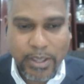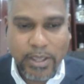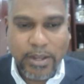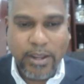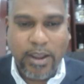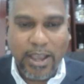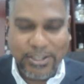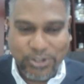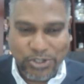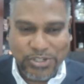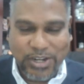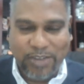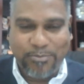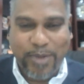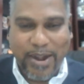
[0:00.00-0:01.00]
the
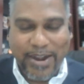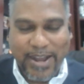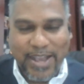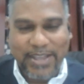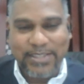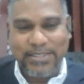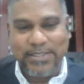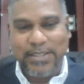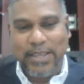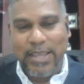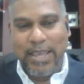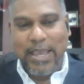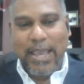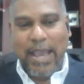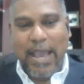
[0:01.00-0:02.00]
construction of Paradise,
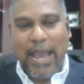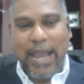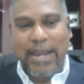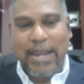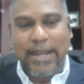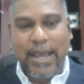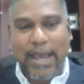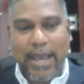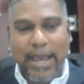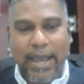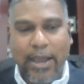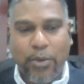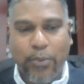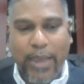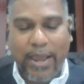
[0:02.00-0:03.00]
and
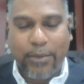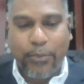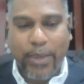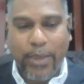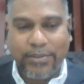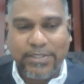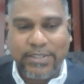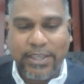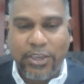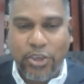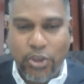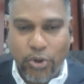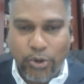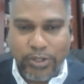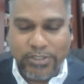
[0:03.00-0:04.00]
we have
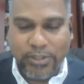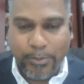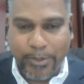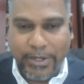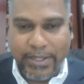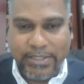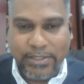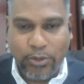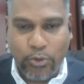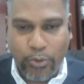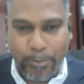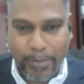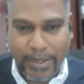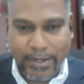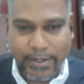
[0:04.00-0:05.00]
secured some of these
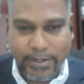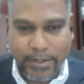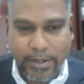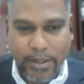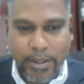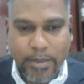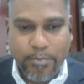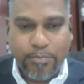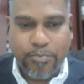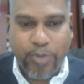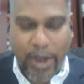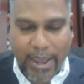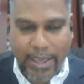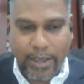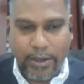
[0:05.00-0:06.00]
equipment
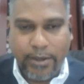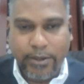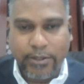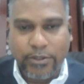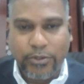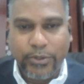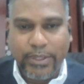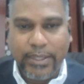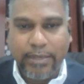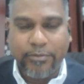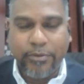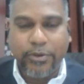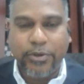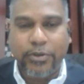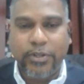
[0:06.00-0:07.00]
prior to
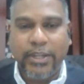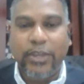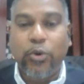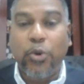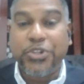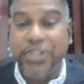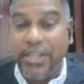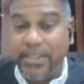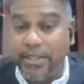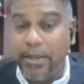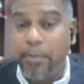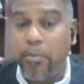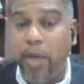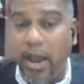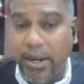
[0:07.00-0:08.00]
even negotiating
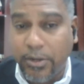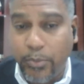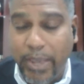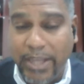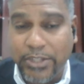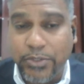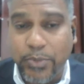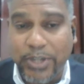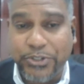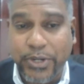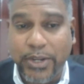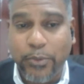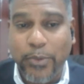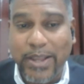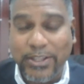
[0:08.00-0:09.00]
the bond. We
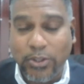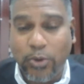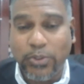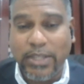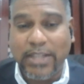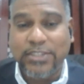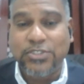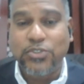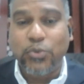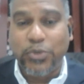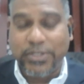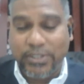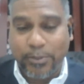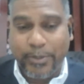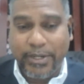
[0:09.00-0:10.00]
actually went out and
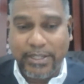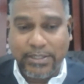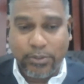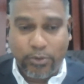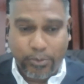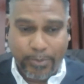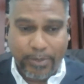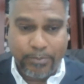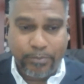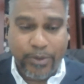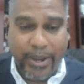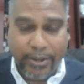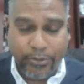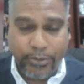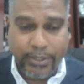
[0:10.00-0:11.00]
sourced some of these equipment
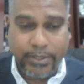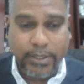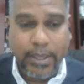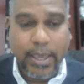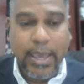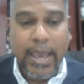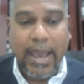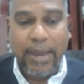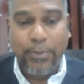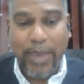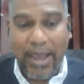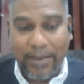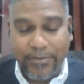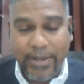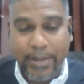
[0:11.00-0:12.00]
prior to it, and we
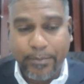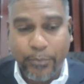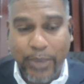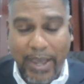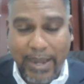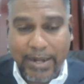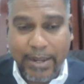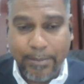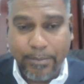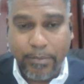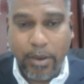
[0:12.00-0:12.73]
had them